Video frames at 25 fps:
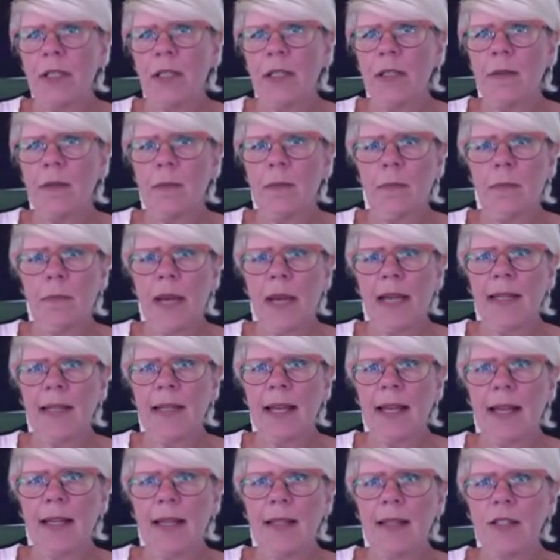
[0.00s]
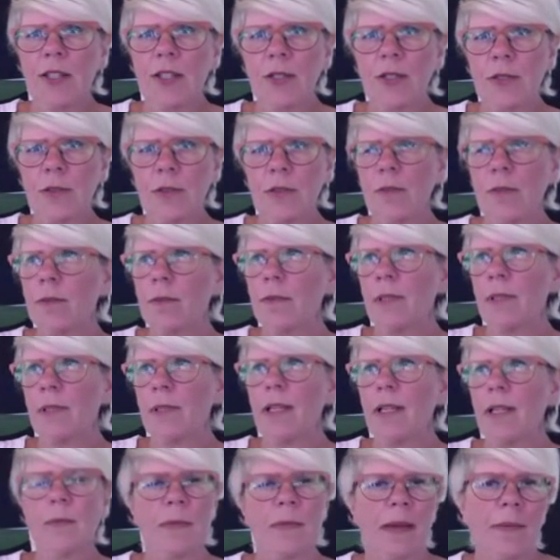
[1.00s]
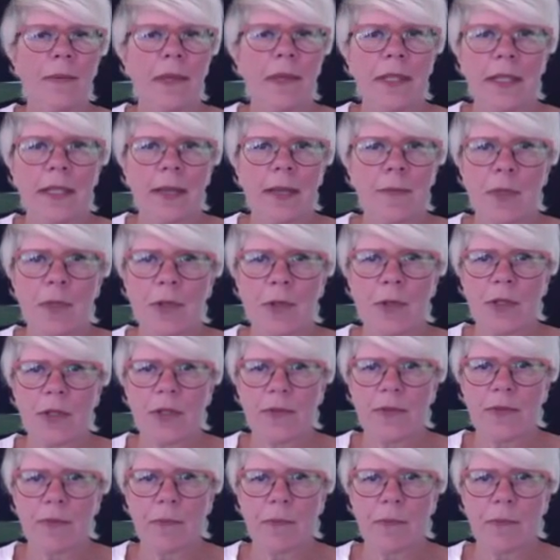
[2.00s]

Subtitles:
make that into, maybe some sort